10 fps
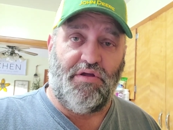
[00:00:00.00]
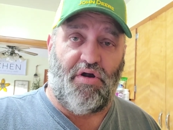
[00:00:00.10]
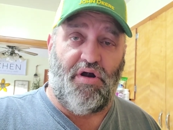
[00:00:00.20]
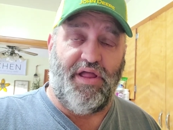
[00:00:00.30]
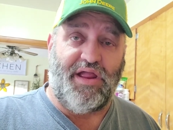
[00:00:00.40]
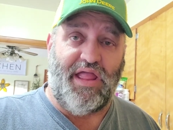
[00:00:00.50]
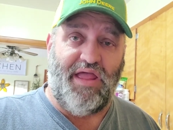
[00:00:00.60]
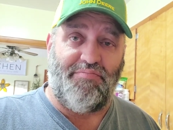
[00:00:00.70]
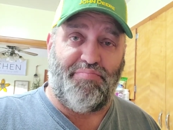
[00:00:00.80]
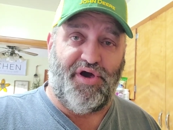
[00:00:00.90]
garlic,
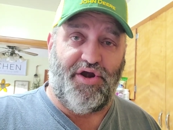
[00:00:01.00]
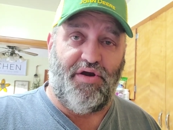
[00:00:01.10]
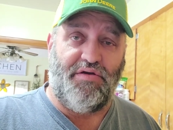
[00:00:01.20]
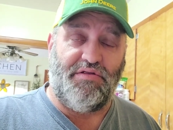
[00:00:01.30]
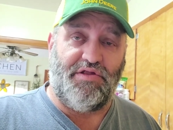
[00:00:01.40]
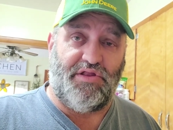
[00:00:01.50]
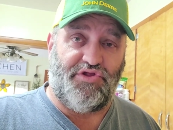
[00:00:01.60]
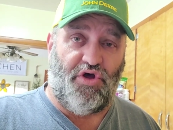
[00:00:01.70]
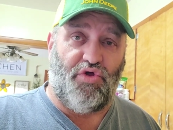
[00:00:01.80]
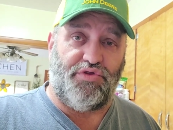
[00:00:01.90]
and butter,
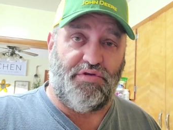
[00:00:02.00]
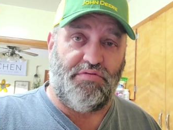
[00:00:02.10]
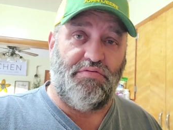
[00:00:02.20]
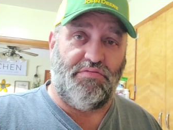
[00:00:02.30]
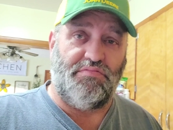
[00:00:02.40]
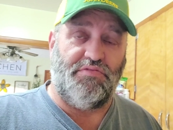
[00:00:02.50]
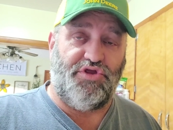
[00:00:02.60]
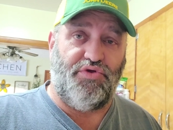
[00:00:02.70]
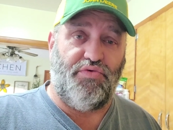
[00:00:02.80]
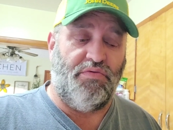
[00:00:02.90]
salt
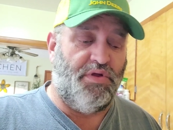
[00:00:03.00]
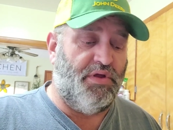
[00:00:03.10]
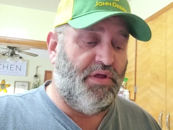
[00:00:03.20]
too